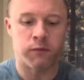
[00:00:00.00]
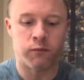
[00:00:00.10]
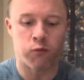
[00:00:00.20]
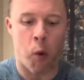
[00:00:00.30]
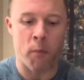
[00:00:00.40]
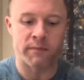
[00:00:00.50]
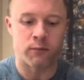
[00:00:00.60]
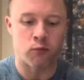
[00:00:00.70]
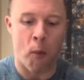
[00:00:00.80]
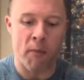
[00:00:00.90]
The
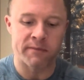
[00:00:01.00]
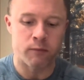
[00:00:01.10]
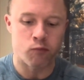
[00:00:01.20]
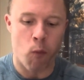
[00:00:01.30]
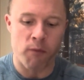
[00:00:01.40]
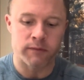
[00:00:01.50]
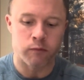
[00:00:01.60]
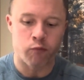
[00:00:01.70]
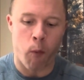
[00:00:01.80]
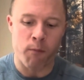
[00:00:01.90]
metabolism is going to get revved
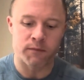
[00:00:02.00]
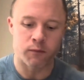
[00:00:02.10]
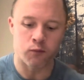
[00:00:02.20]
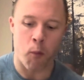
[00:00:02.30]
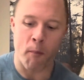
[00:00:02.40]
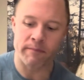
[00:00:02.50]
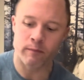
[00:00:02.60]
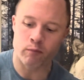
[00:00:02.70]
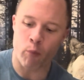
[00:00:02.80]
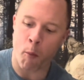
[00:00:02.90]
back up. Then she'll
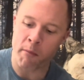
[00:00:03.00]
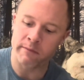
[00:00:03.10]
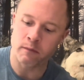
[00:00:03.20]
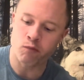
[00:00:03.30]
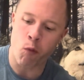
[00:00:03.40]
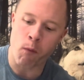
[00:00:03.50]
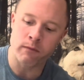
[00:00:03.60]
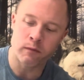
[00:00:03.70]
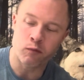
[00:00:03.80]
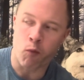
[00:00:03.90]
start cutting weight
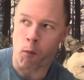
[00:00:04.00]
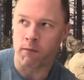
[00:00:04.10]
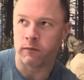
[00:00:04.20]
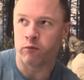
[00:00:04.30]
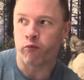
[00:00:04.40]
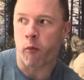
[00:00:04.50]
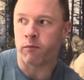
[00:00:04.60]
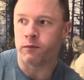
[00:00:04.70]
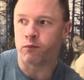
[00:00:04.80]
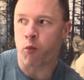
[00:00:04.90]
again.
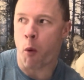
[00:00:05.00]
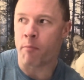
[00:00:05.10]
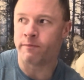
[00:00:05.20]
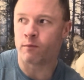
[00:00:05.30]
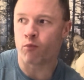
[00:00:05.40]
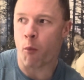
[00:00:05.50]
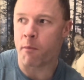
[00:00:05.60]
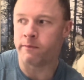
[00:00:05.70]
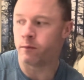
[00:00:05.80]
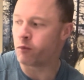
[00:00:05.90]
The same with the
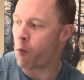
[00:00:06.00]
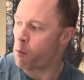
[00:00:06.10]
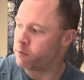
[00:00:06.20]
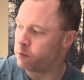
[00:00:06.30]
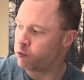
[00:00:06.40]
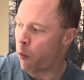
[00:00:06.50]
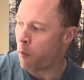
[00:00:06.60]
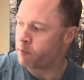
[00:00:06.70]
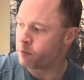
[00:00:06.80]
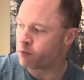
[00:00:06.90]
men. I have a lot of
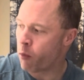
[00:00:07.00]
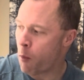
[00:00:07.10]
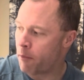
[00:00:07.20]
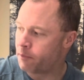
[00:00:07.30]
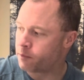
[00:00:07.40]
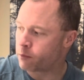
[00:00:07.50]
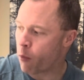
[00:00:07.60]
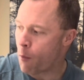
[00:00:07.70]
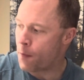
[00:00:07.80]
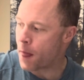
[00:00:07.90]
men get a hold of me, and
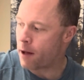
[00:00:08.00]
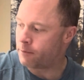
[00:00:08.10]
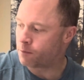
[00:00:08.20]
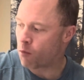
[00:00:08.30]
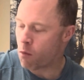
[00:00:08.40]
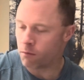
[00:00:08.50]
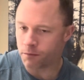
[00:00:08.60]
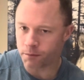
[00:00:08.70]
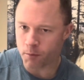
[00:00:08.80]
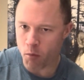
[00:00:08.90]
they can't
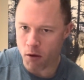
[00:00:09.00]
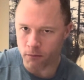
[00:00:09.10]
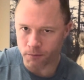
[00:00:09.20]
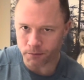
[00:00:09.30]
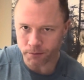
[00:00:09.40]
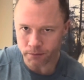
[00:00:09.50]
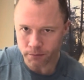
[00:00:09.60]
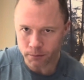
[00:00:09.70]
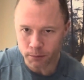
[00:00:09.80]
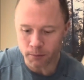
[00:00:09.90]
lose weight
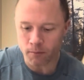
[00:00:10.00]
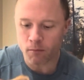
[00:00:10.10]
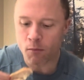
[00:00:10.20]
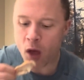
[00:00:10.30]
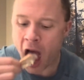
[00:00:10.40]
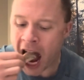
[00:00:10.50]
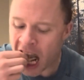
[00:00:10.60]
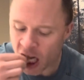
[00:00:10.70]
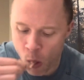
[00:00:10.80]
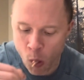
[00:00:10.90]
on like
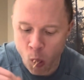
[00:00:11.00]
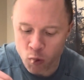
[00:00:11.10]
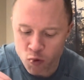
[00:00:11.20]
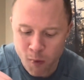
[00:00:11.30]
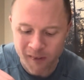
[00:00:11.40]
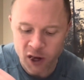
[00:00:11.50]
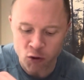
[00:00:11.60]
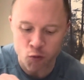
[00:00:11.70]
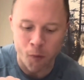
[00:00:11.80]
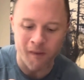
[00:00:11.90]
2,000 calories a
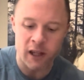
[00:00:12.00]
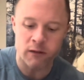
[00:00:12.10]
day.